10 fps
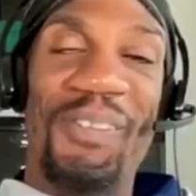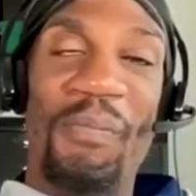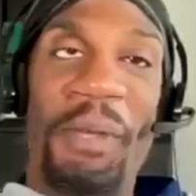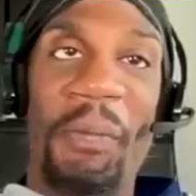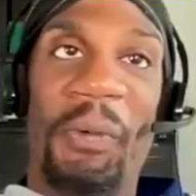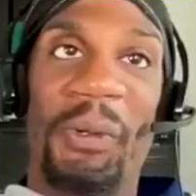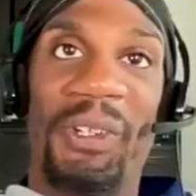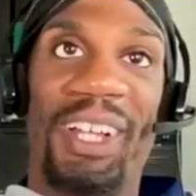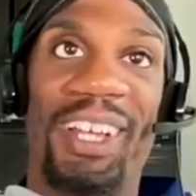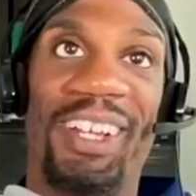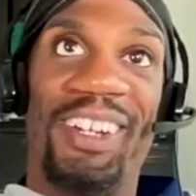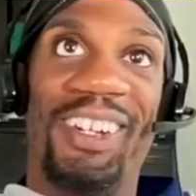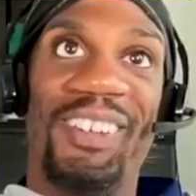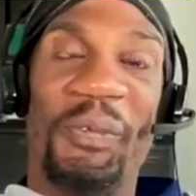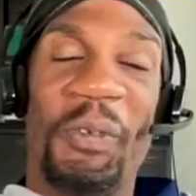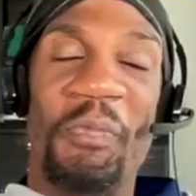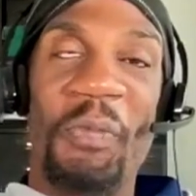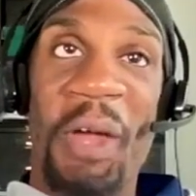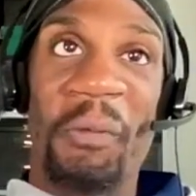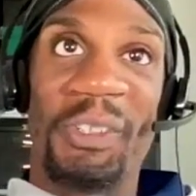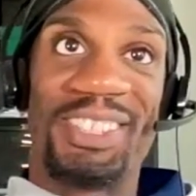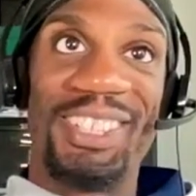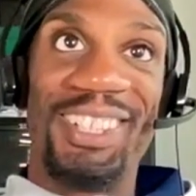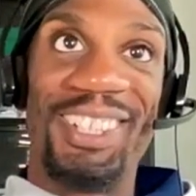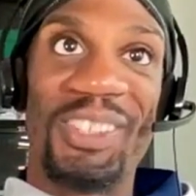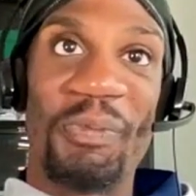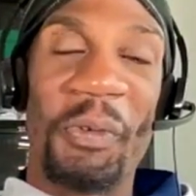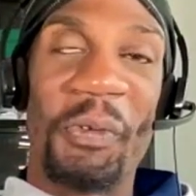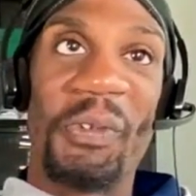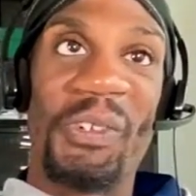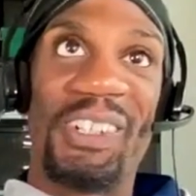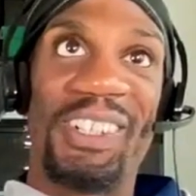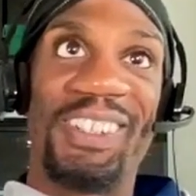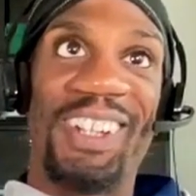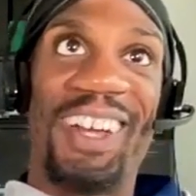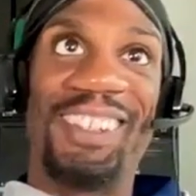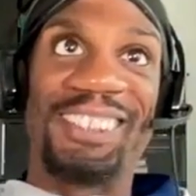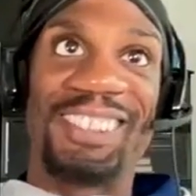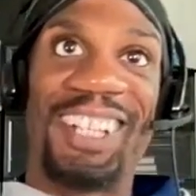people were like, "We've never seen this before," and I was